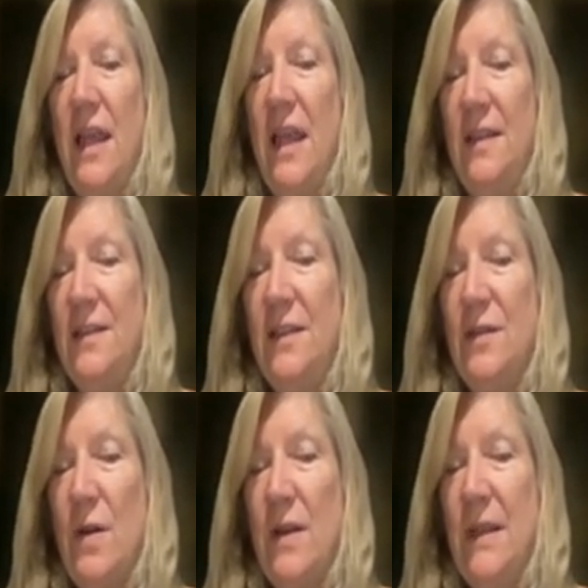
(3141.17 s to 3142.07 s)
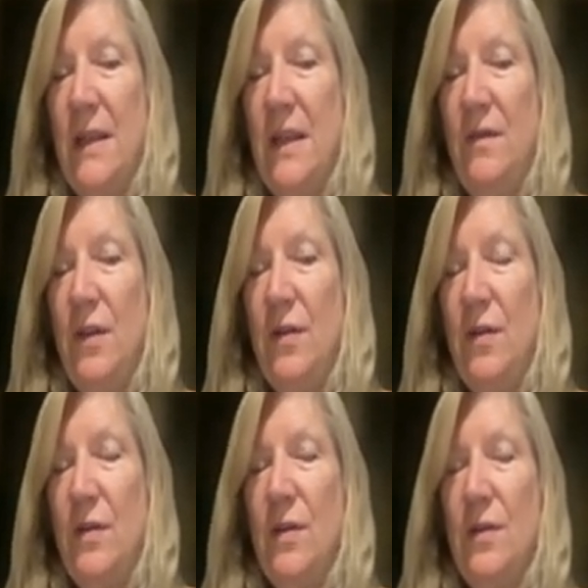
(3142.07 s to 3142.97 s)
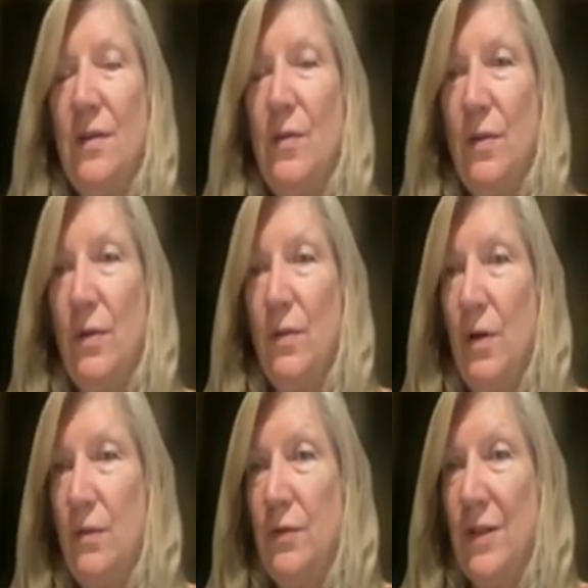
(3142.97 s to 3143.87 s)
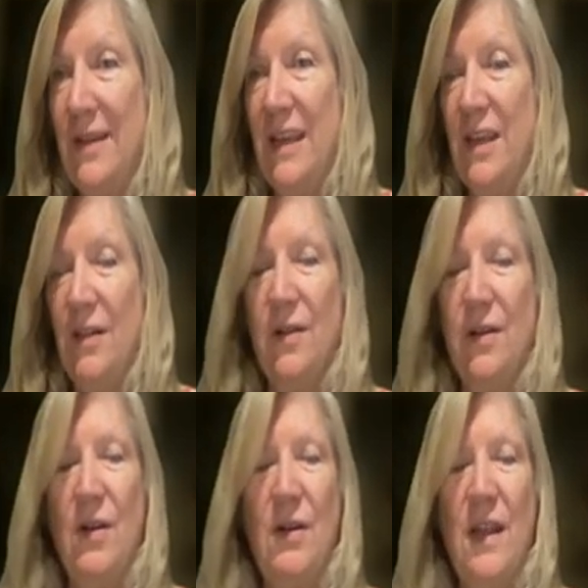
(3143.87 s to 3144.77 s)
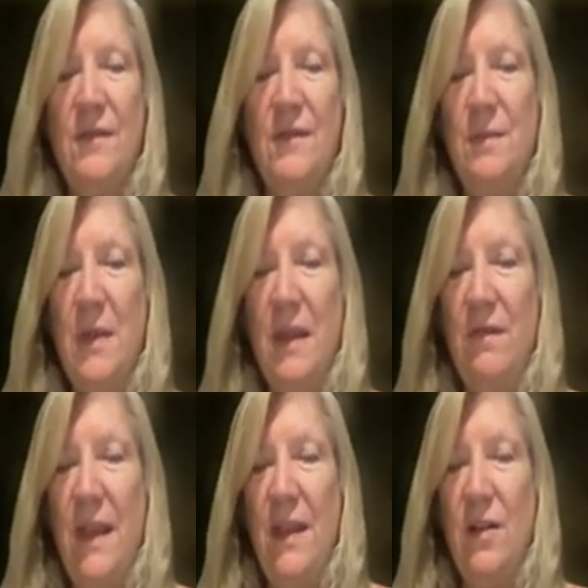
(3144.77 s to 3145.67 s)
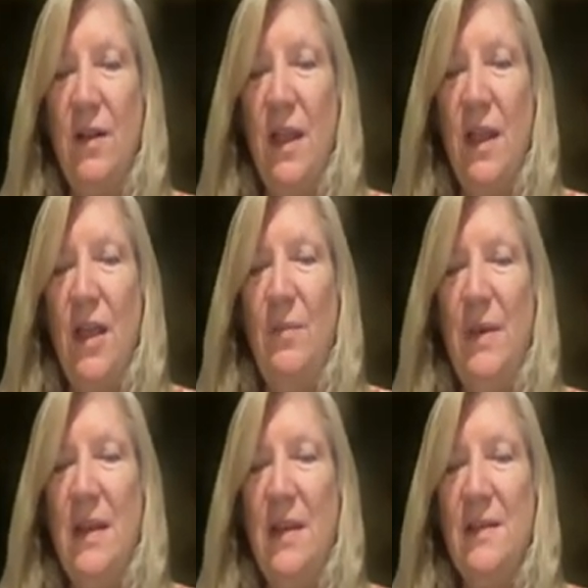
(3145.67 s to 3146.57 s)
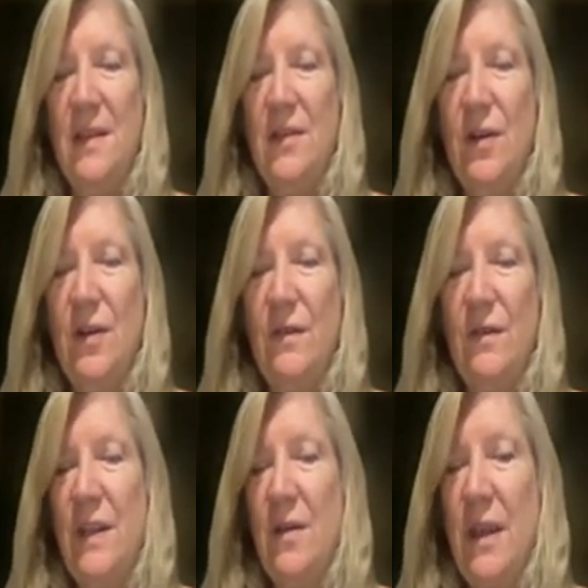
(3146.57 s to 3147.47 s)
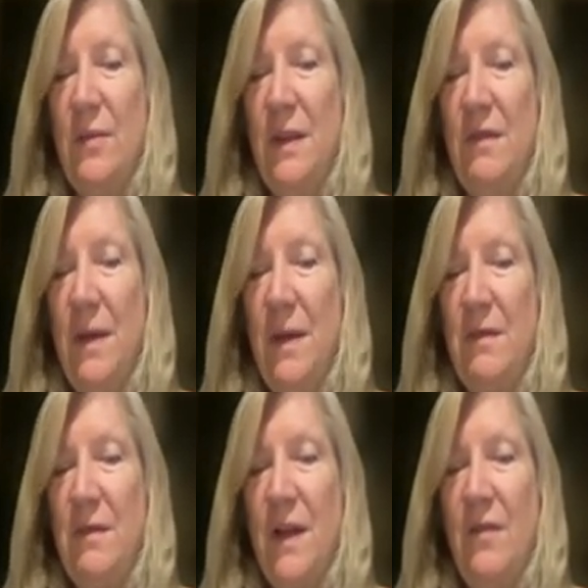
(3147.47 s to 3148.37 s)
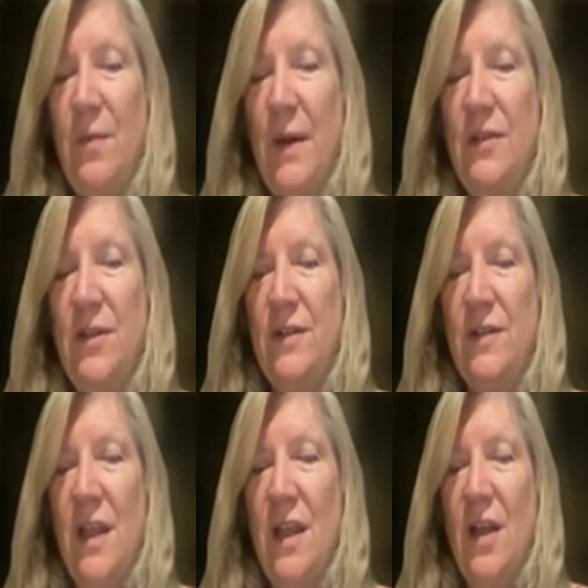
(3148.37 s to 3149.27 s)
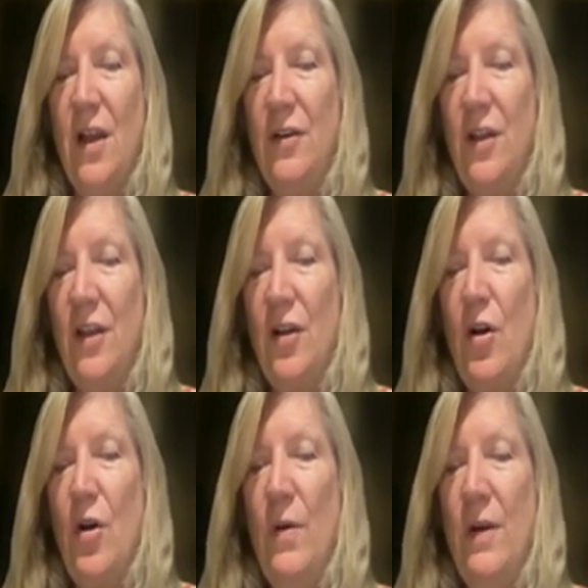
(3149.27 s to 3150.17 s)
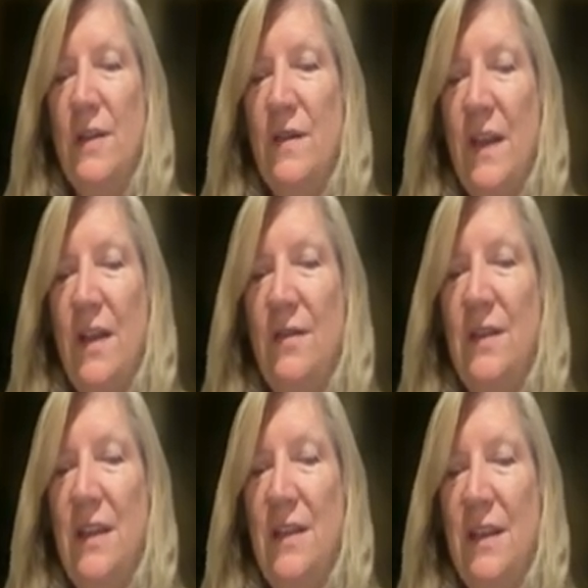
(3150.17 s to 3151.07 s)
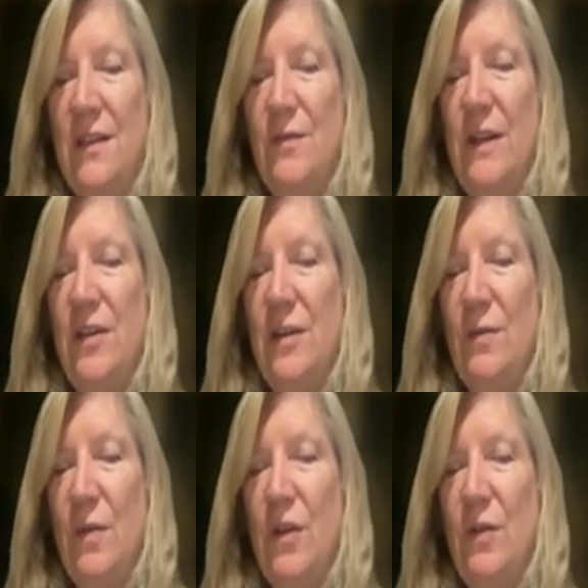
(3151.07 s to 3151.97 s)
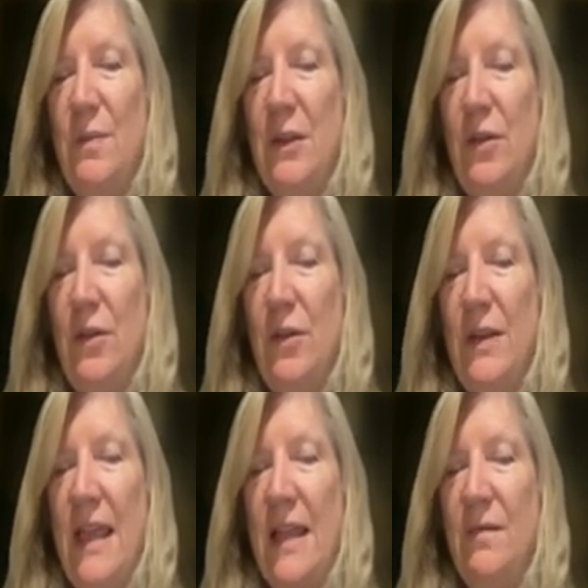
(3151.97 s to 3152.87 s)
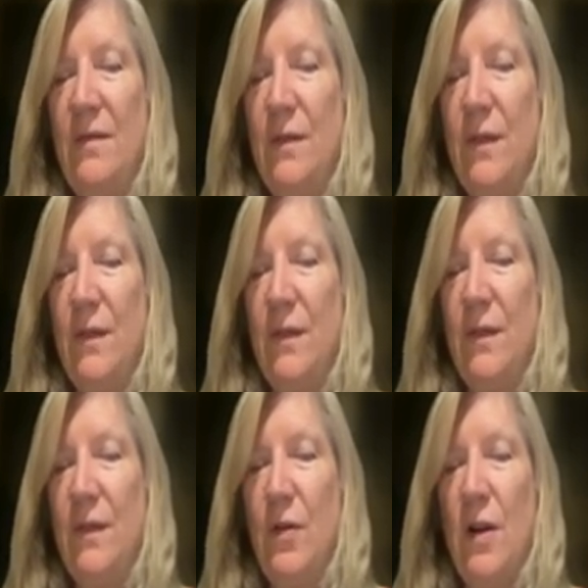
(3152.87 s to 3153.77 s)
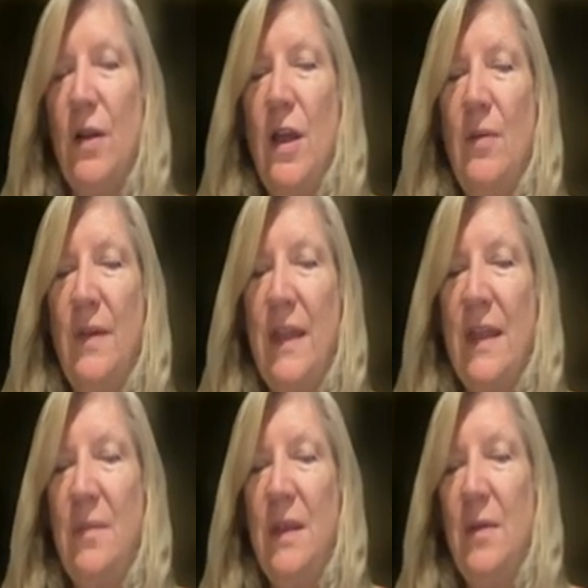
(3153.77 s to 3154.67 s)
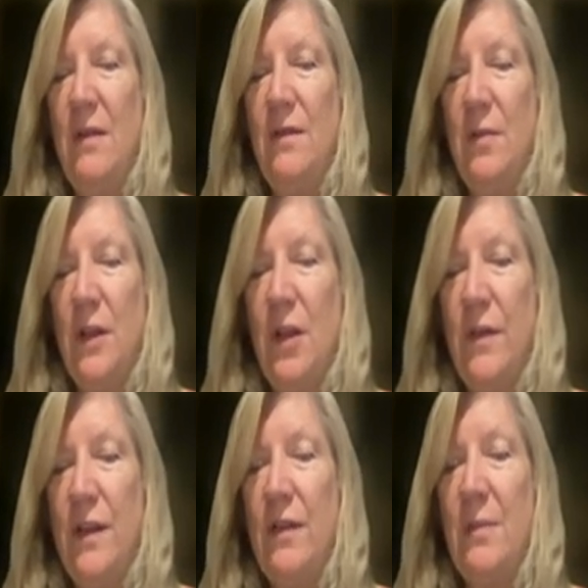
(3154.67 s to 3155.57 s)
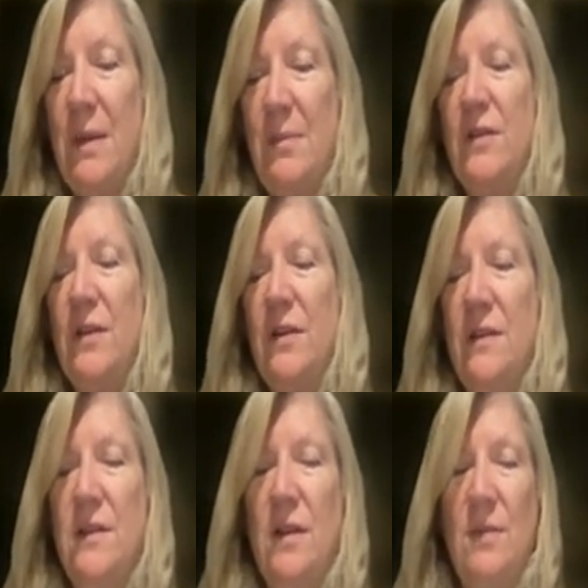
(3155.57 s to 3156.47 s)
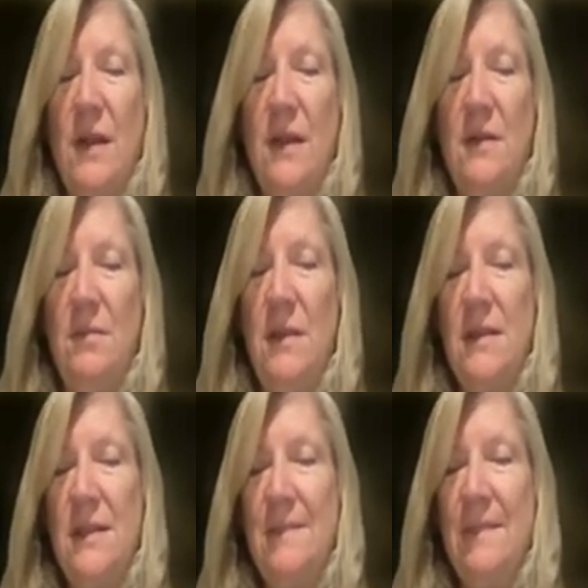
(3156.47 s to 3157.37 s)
And this is why many of your quote unquote genicular RFs may fail because the nerves, and there can be up to five branches, are not always found in this region where you would be looking at them for fluoro, but they can be above or below, or there can be multiple, and so you might miss.